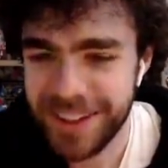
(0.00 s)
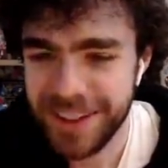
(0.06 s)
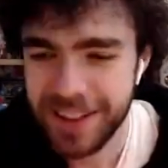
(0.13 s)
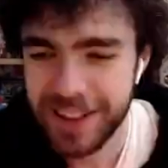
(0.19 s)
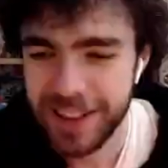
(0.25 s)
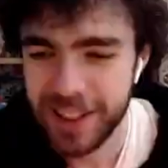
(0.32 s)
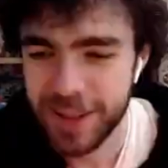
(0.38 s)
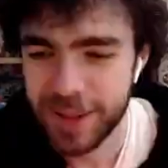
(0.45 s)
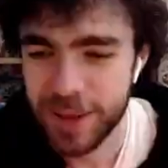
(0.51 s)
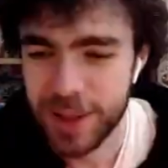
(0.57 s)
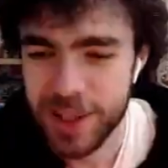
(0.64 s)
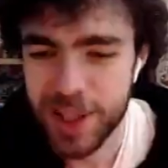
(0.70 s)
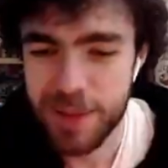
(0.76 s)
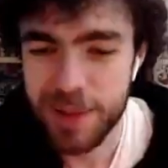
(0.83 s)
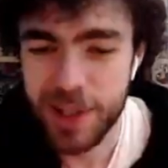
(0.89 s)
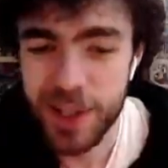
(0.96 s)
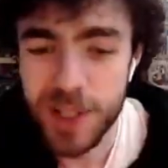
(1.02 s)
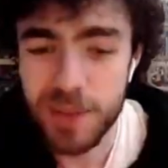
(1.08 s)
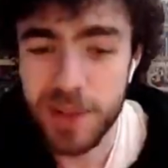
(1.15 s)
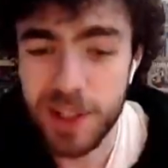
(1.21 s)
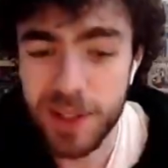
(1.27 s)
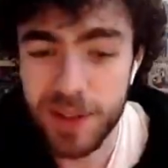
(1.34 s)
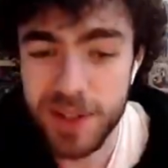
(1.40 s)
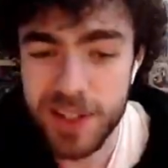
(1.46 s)
Unfortunately, because we
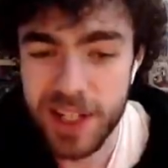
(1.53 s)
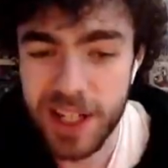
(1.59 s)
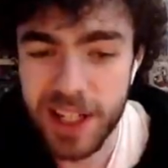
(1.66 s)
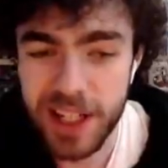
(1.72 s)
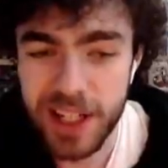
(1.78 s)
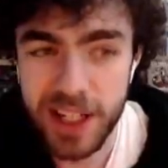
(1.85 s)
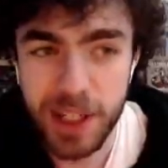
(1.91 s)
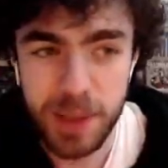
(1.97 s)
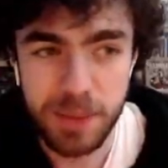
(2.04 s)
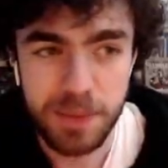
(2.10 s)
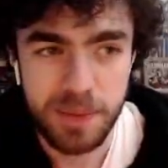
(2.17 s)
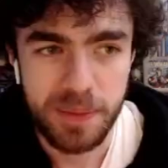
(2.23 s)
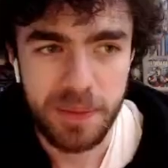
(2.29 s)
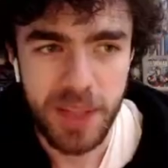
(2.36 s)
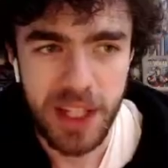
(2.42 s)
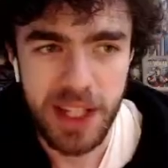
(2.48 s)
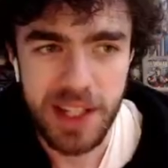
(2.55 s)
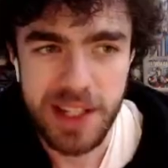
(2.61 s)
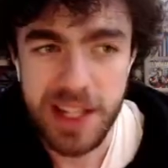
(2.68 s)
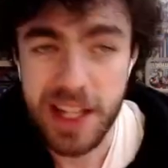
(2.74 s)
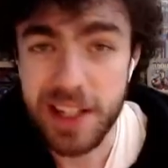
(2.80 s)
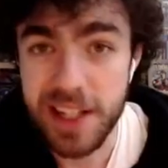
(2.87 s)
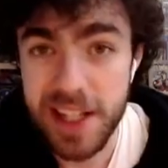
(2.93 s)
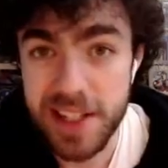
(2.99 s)
used our
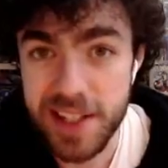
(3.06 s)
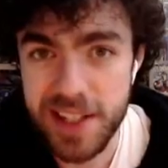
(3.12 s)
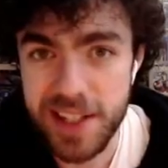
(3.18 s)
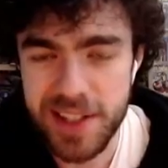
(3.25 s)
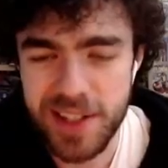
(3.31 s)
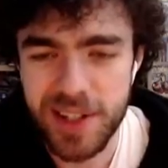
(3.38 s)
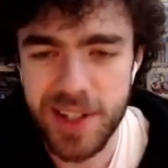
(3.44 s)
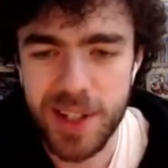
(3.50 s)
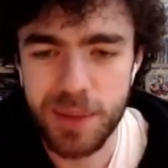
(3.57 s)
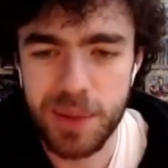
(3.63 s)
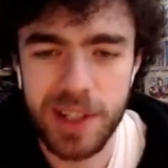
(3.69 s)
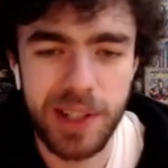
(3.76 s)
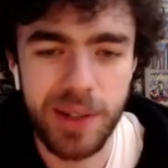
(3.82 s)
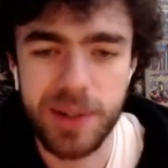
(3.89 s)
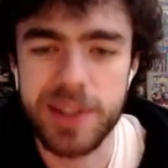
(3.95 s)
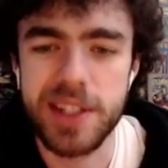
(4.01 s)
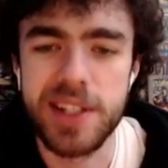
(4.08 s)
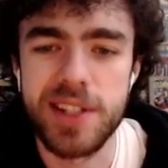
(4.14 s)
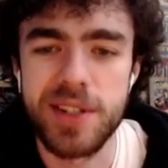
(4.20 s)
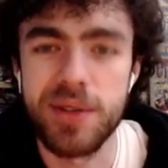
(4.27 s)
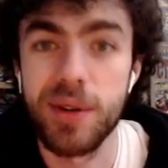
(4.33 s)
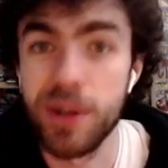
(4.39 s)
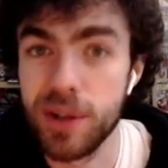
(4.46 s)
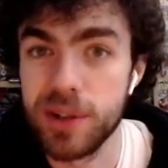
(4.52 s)
TENYIs this turn, we are locked
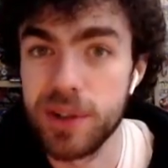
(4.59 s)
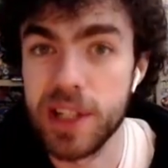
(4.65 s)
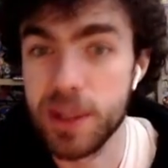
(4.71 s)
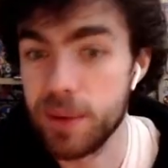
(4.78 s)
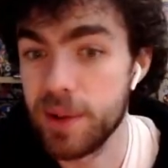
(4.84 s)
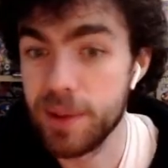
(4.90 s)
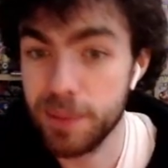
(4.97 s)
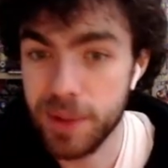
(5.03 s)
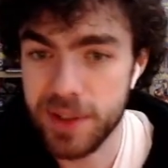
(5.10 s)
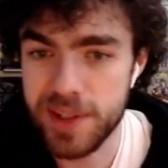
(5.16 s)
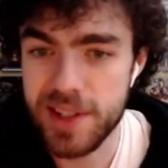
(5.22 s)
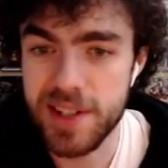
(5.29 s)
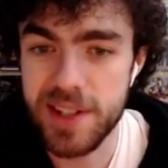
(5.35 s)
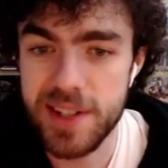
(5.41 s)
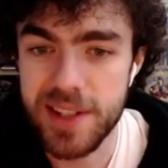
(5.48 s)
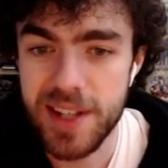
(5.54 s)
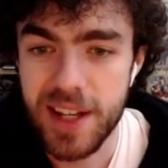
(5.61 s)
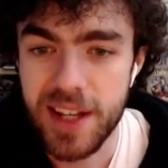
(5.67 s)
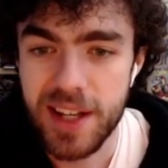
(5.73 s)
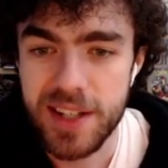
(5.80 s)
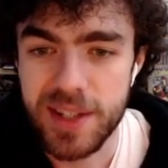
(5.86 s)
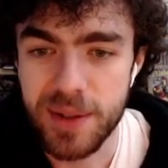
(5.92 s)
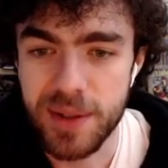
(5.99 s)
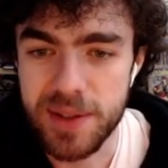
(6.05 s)
into only worm monsters.
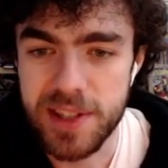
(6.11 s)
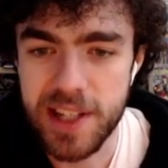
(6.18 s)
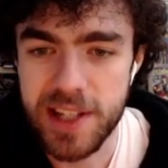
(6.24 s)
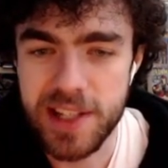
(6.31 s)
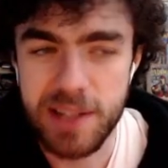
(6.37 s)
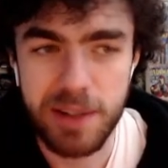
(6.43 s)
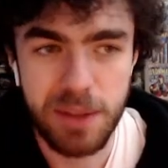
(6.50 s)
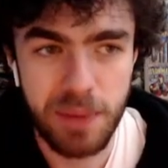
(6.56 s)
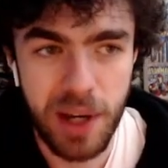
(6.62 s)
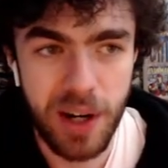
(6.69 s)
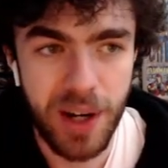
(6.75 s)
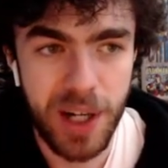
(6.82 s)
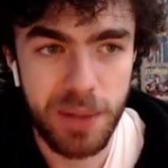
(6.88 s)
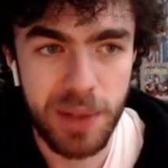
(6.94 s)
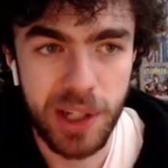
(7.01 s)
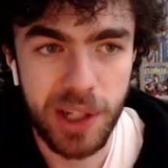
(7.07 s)
So instead of summoning Baron, we go